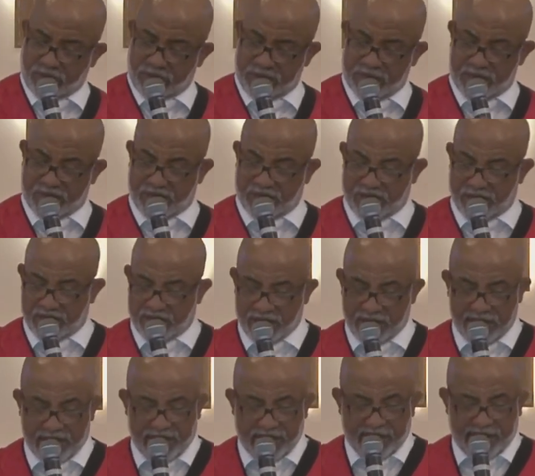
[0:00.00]
Uh-huh.
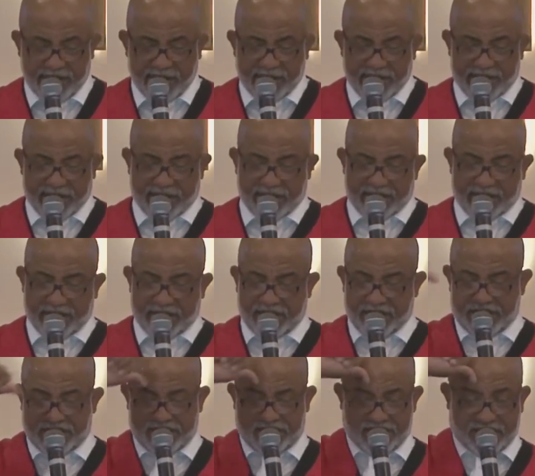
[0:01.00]
And, and,
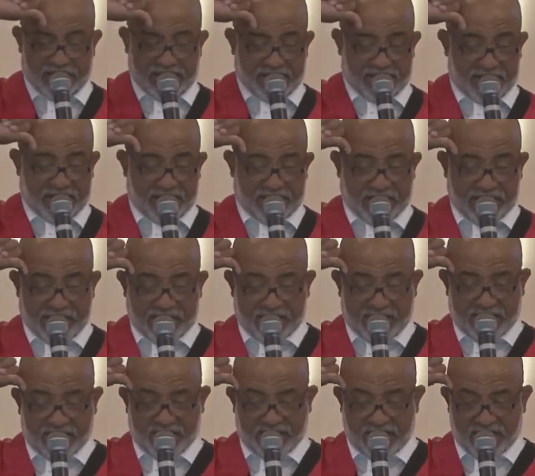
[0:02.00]
and, and,
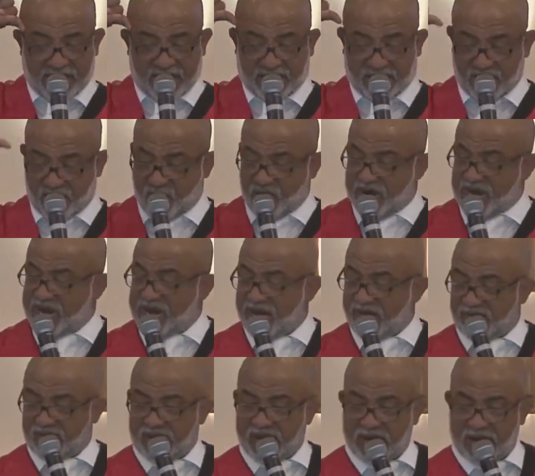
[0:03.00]
and, and so we
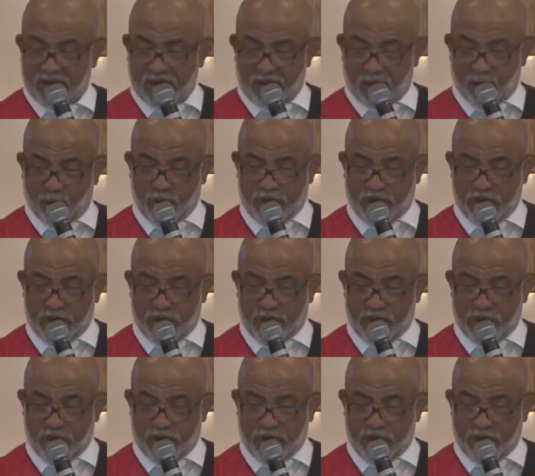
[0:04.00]
have to help